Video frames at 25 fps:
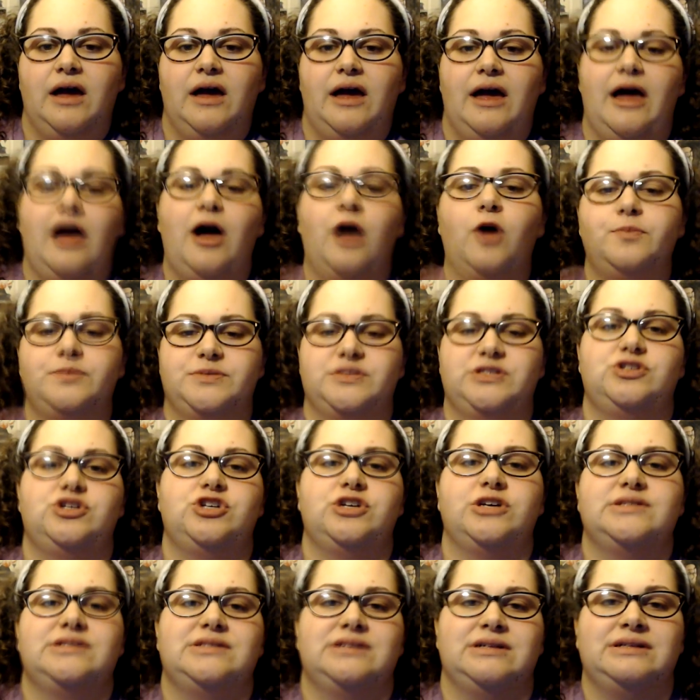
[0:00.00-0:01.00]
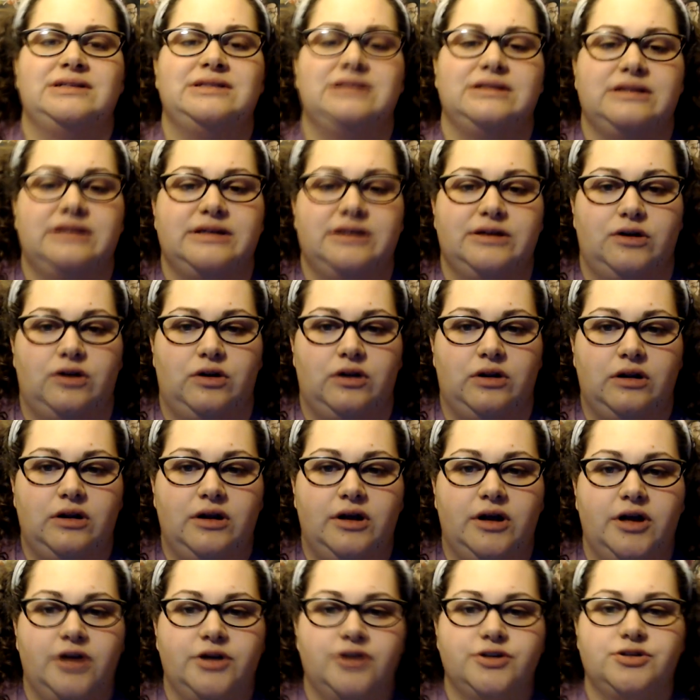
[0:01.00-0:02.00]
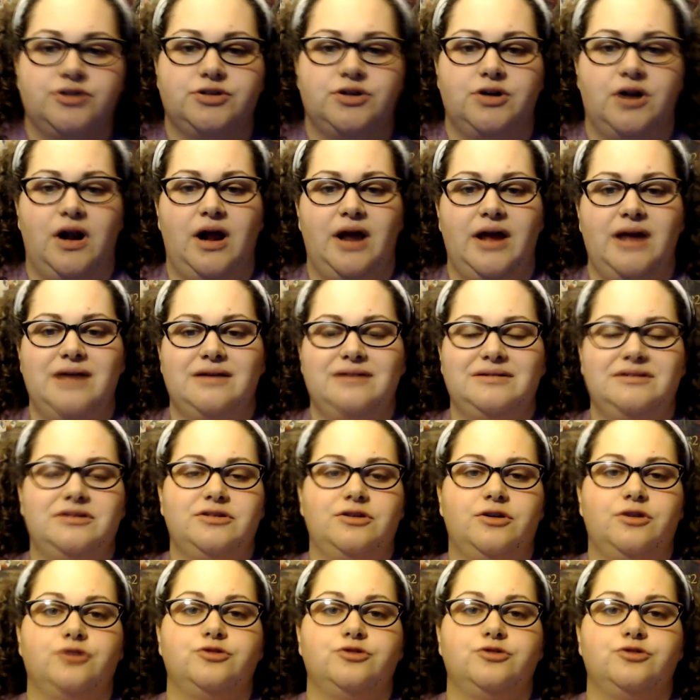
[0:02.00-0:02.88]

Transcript: helps just a little. Okay,